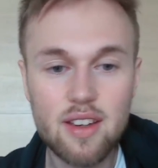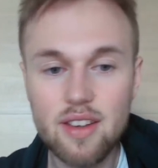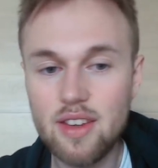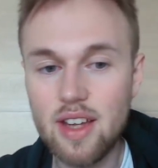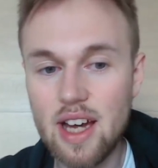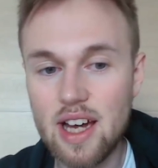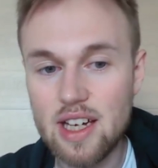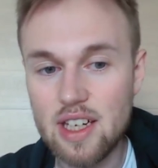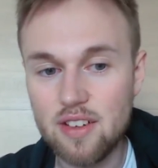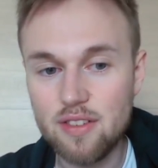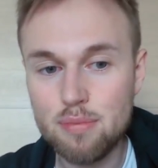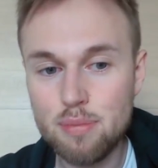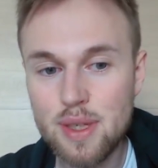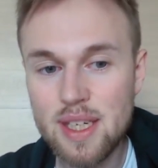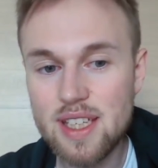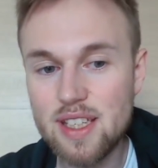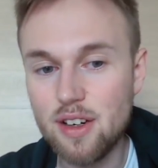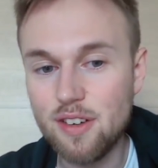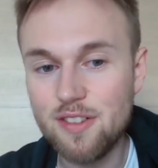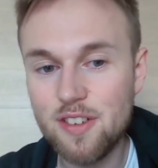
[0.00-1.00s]
The
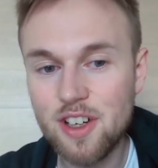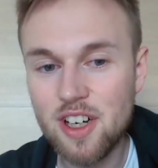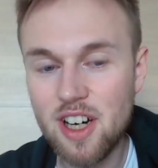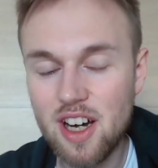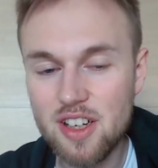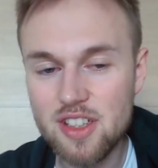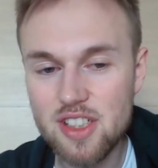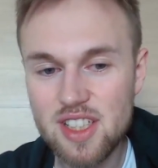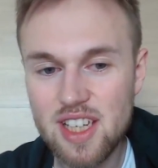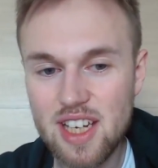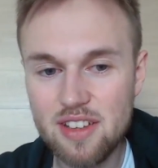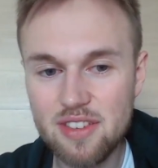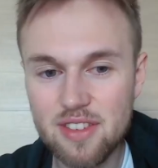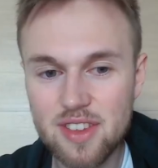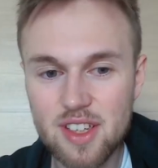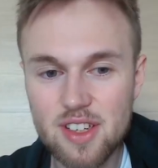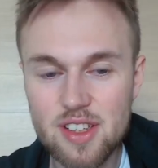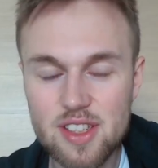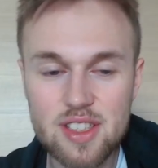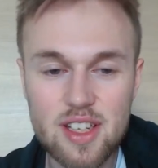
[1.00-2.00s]
INFP of
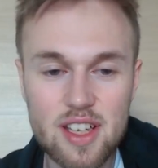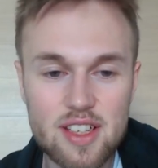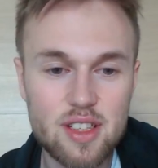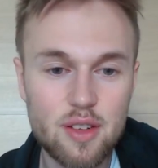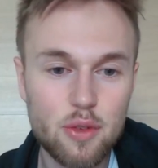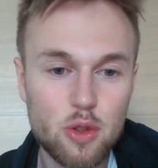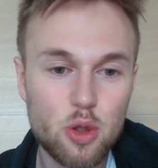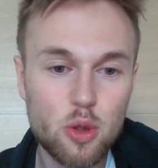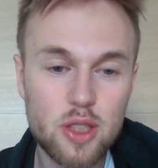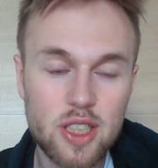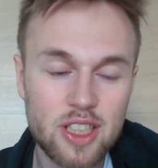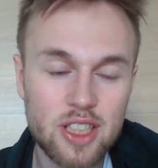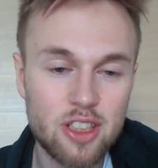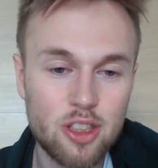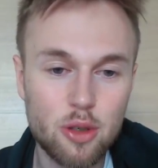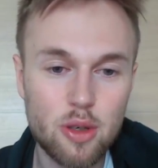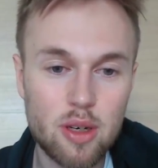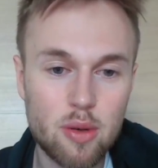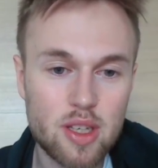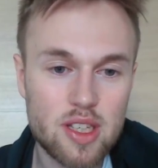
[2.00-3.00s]
conscientiousness, of truly
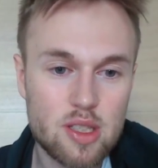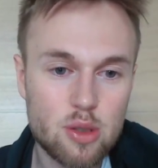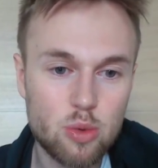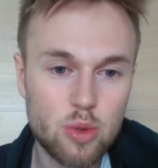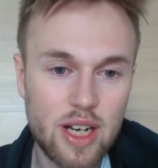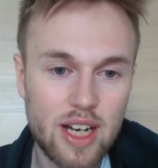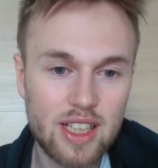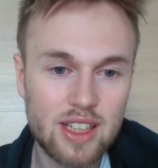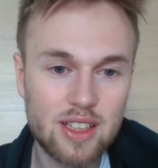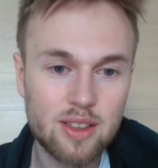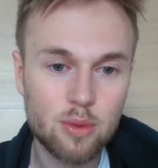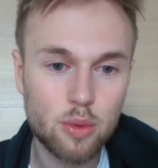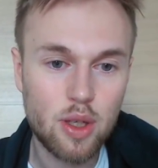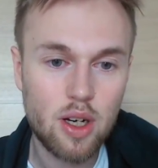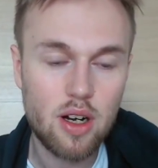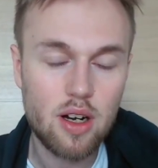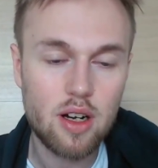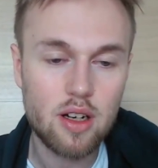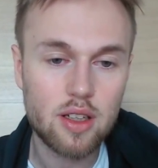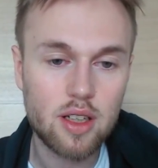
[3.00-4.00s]
knowing what's right and
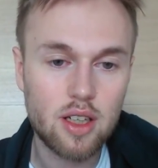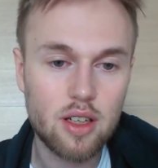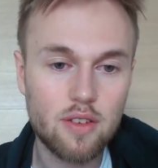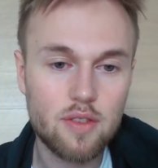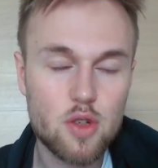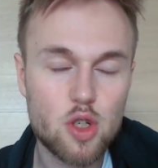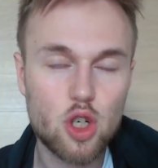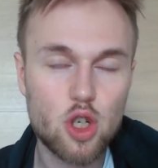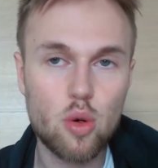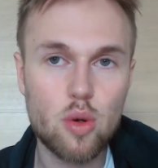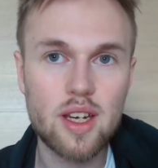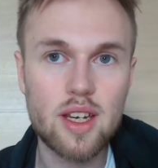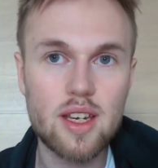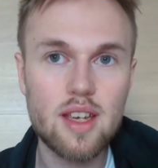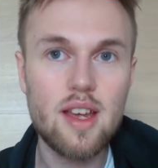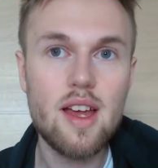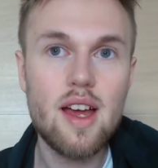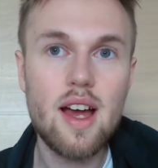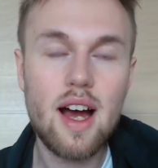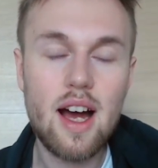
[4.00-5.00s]
wrong and of showing
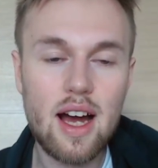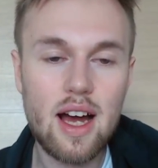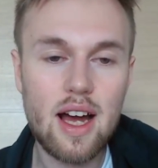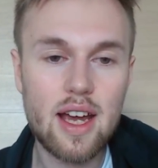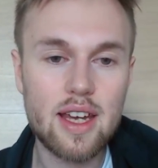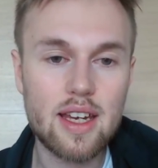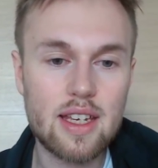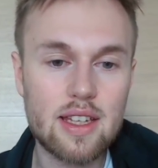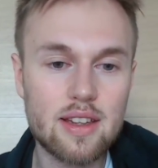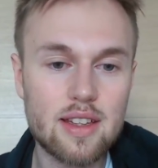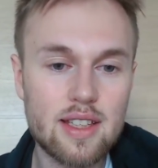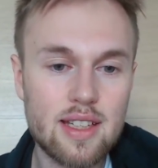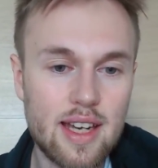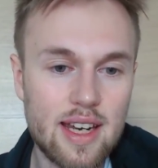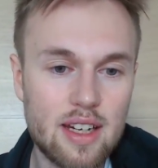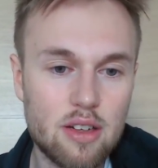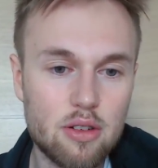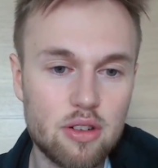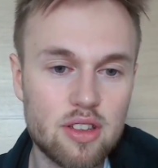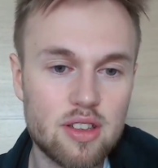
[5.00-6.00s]
high
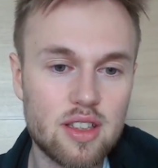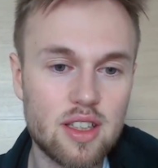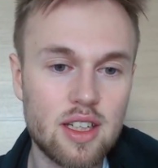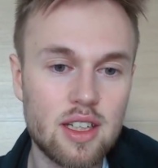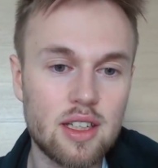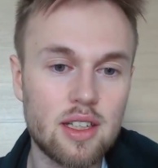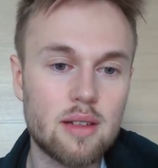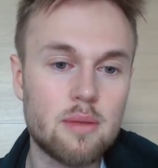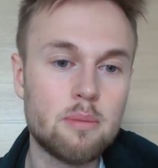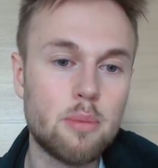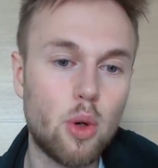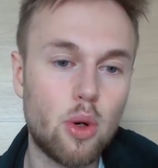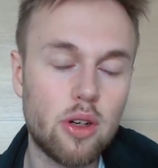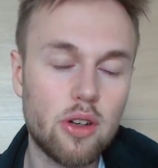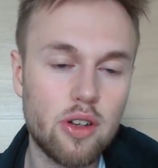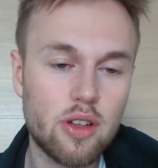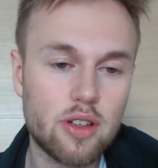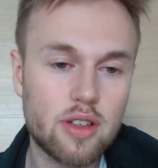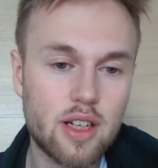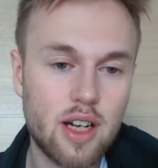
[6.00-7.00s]
integrity and
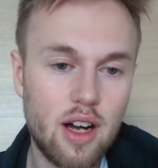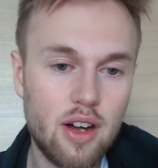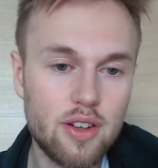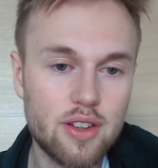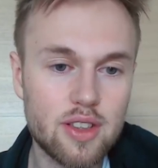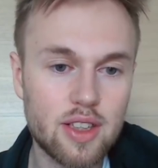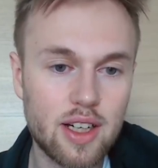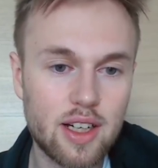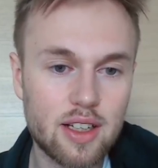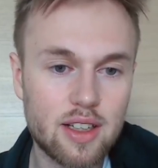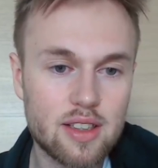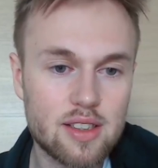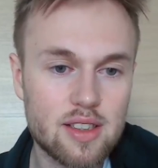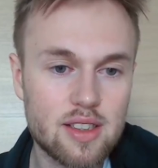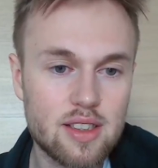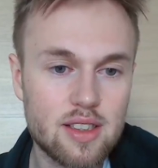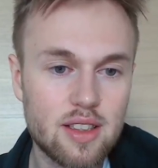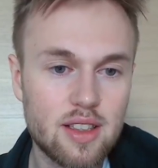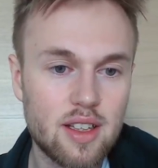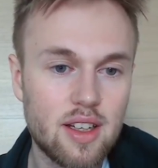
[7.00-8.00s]
moral
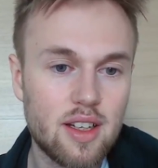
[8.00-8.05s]
conduct.